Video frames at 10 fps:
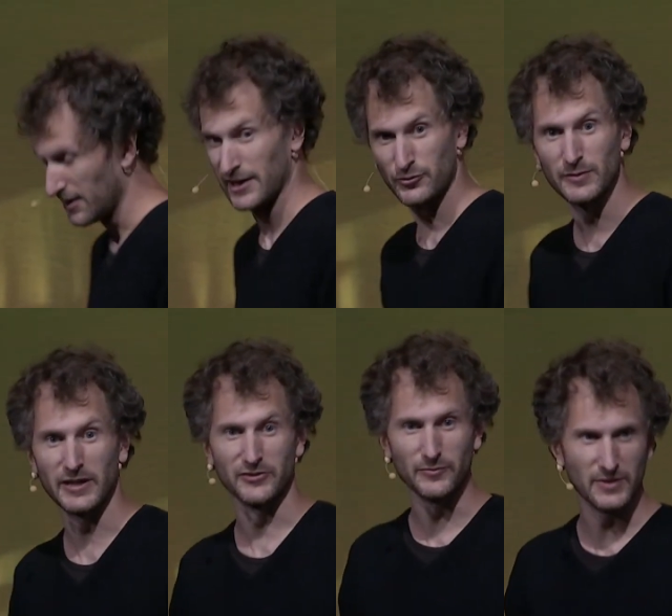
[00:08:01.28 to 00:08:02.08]
Actually, it might
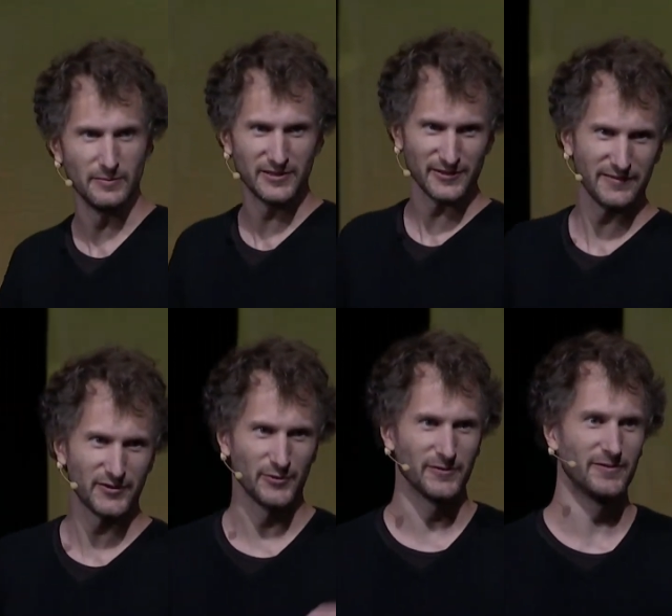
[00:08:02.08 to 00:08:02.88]
not be, because if
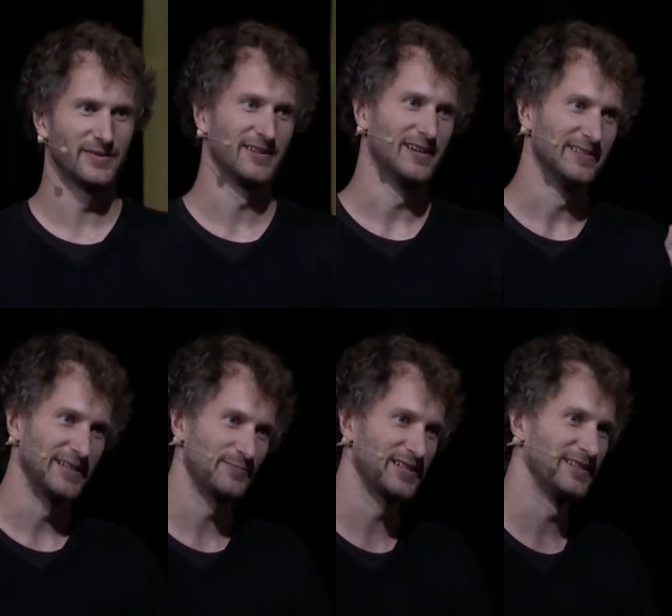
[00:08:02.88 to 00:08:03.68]
the
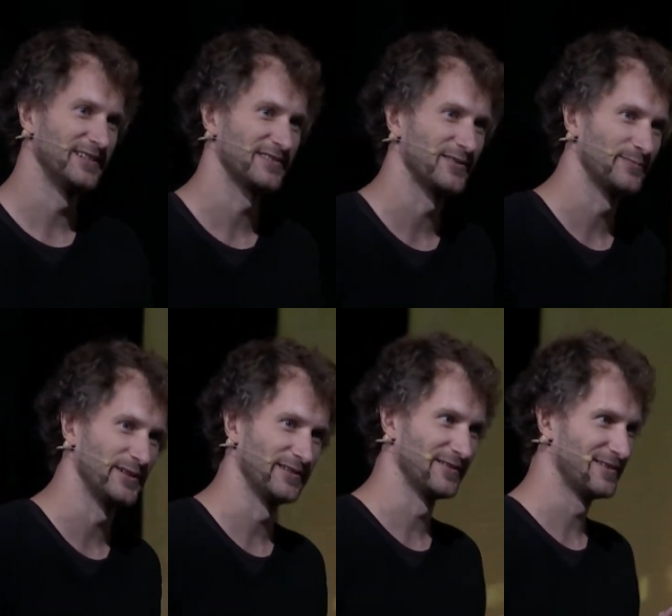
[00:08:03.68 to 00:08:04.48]
debt ceiling is not
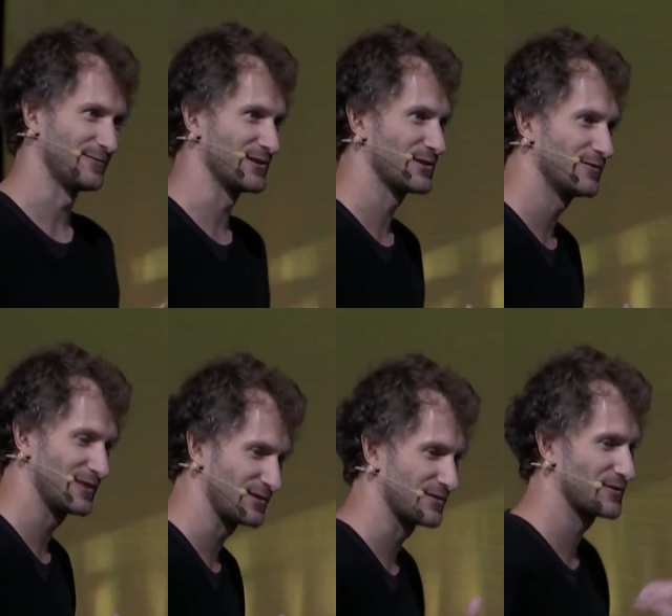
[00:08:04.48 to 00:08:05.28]
being resolved at
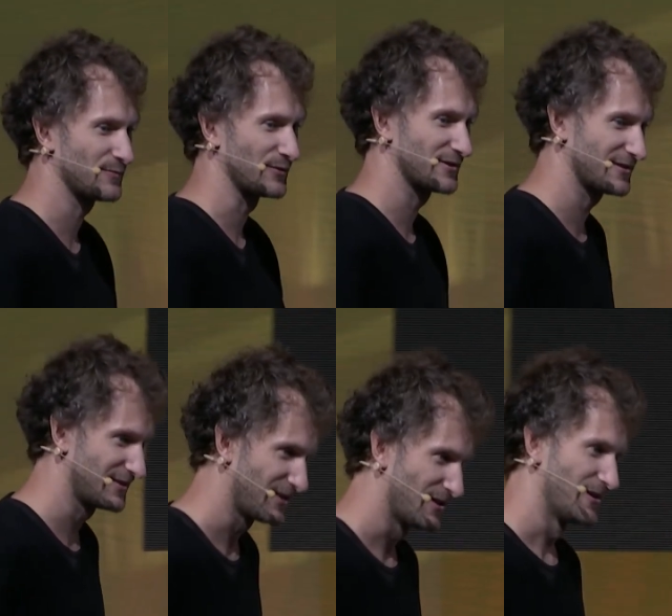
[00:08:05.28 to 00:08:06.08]
the end of the month,
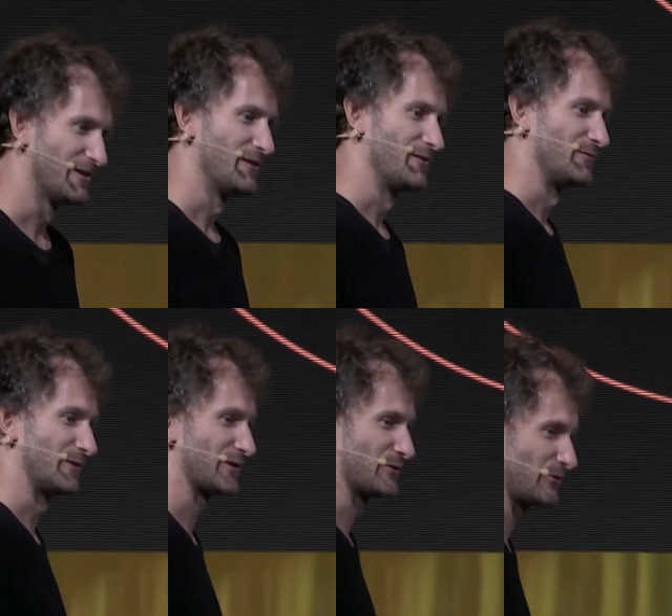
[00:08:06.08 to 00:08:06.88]

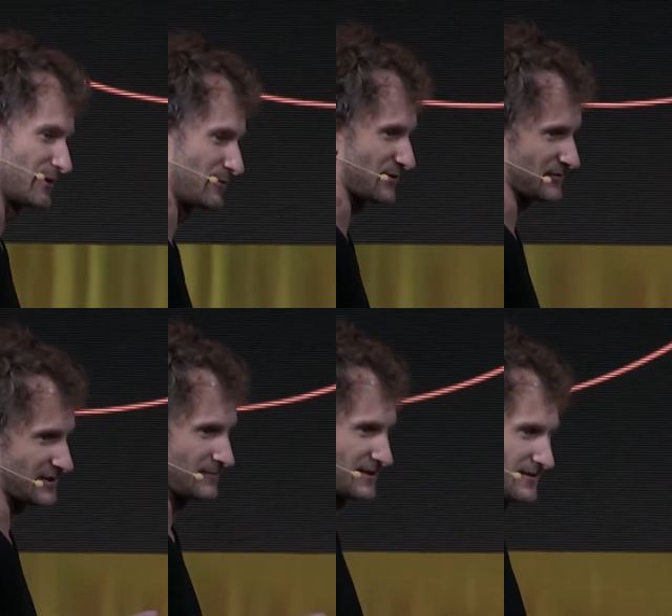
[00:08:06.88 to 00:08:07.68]
what are you going with your
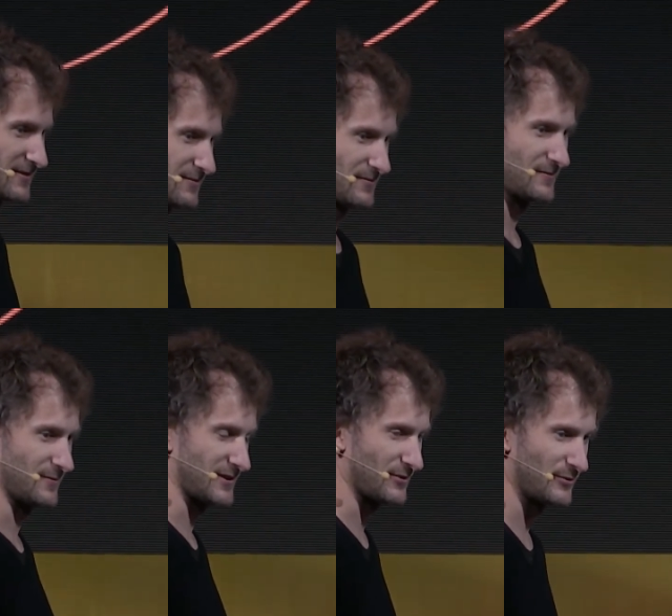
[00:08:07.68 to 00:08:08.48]
T-bills?
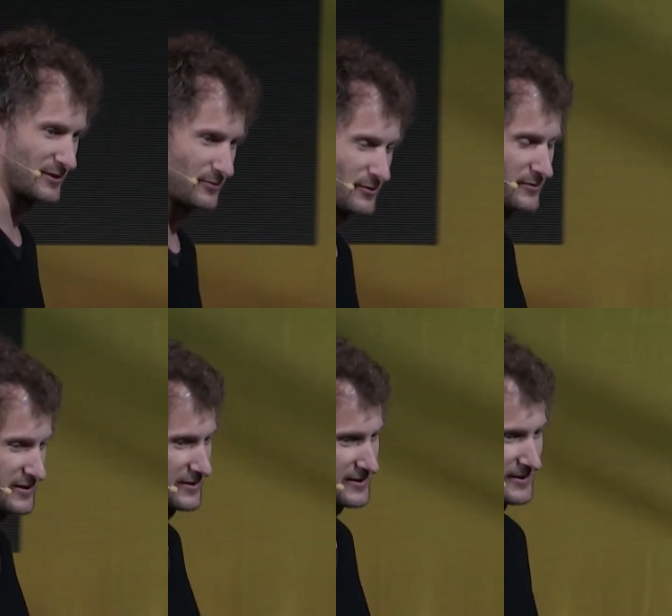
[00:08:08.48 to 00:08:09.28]
What are you going to do with
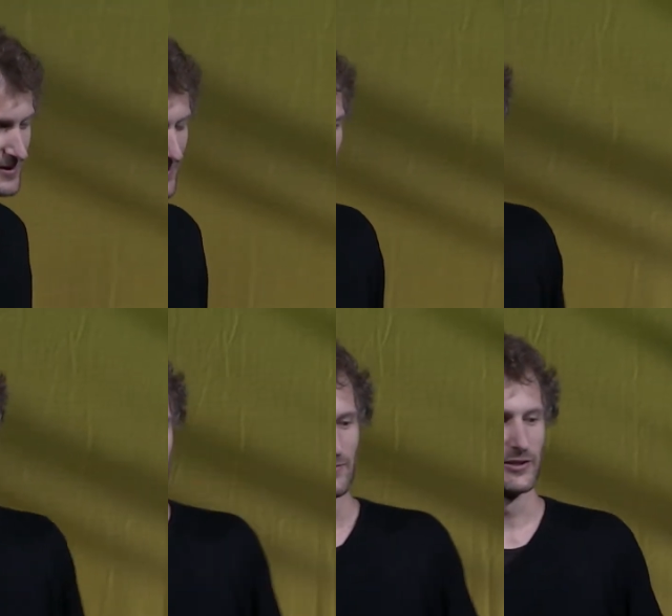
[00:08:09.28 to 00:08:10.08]
it?
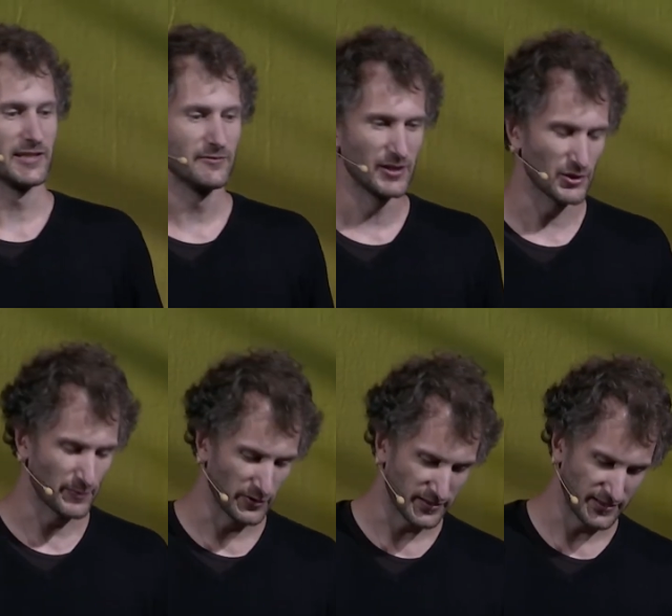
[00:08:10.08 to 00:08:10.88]
But anyway, the
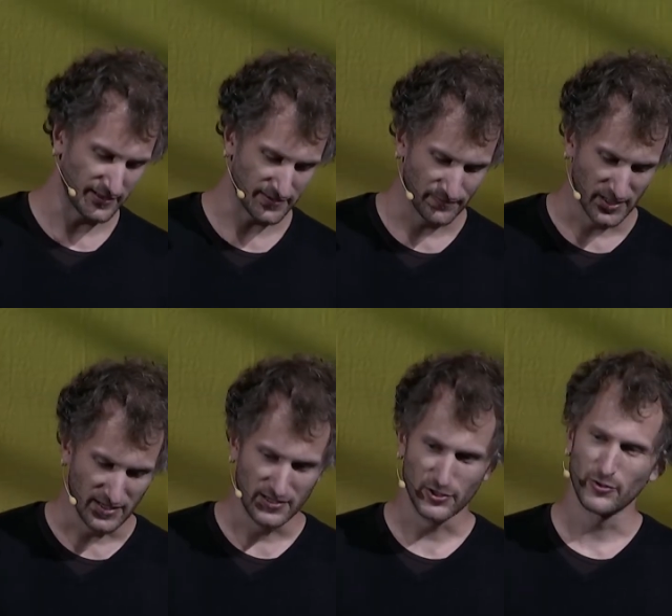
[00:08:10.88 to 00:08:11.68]
point is that
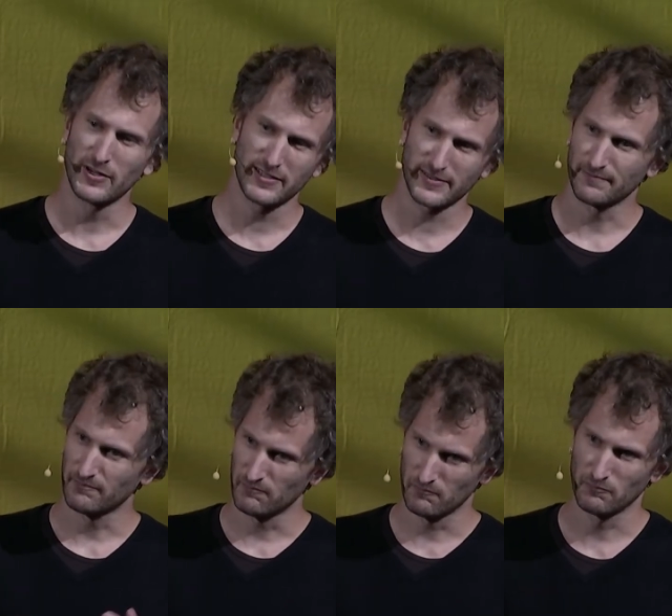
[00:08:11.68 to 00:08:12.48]
in the US,
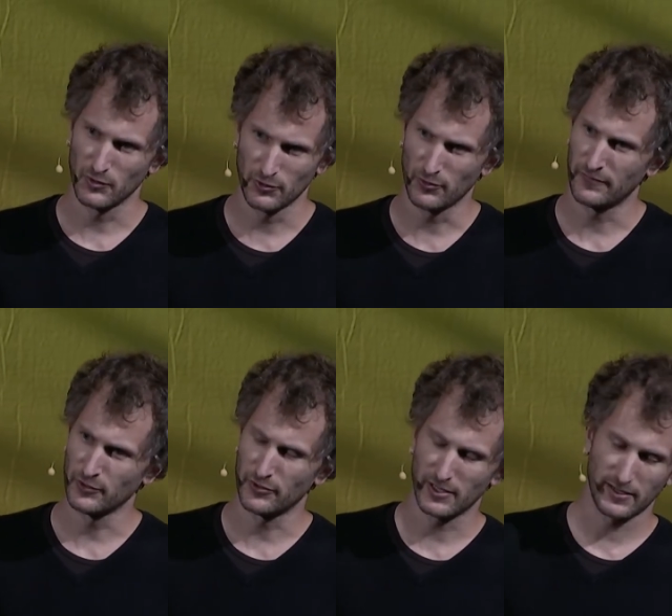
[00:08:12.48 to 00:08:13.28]
you have your
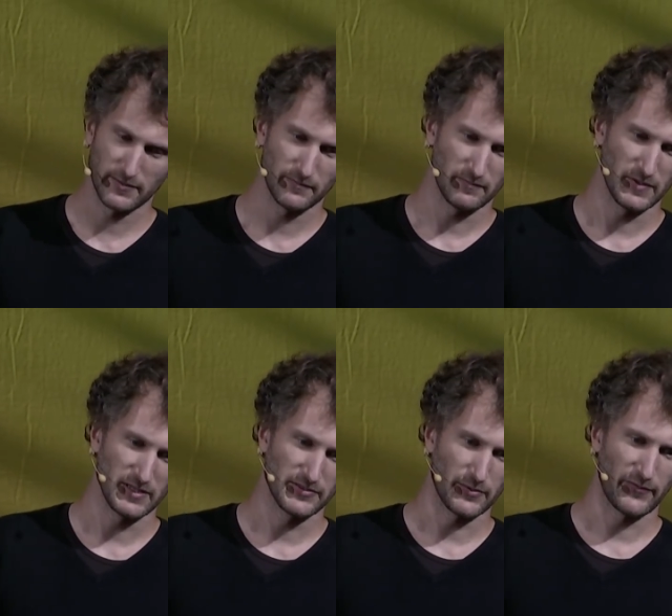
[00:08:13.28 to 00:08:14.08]
dollar in
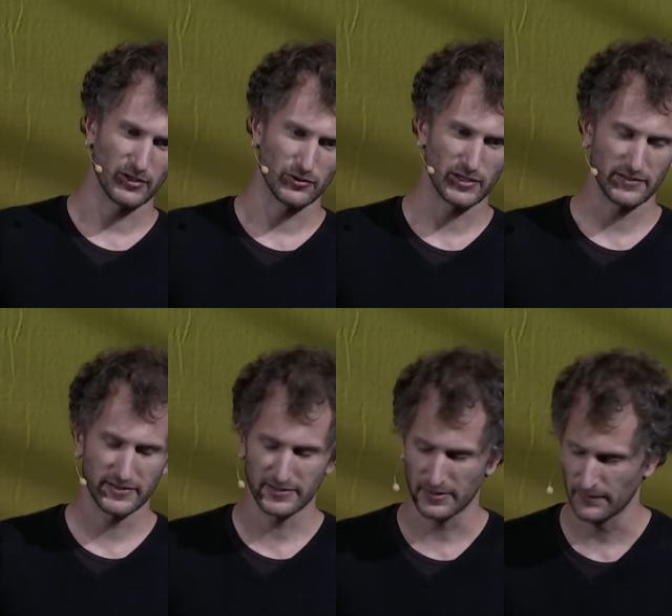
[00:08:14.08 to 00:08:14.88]
some financial
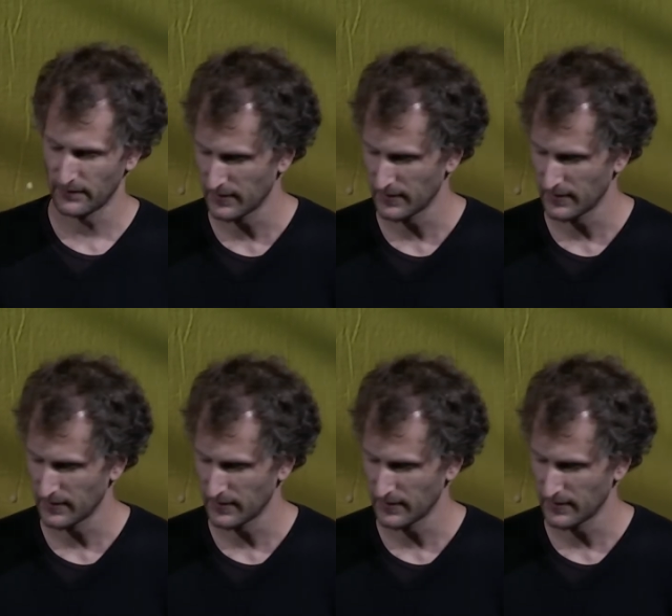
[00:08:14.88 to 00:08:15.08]
system.